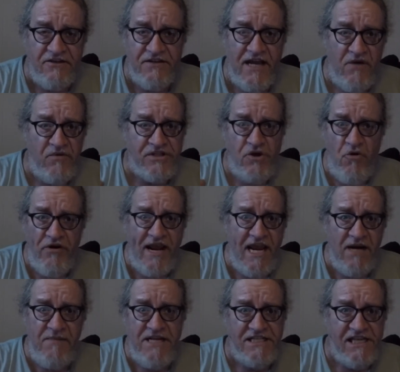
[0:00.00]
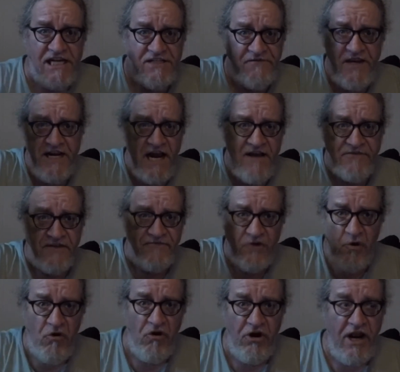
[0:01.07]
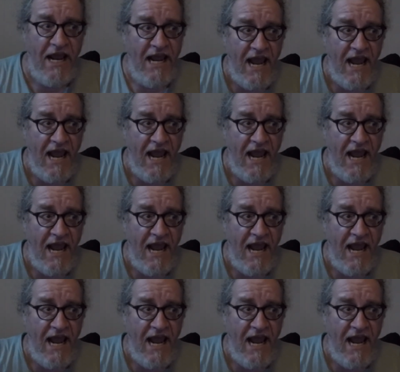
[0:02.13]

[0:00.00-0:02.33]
that was okay to be 6 feet off the floor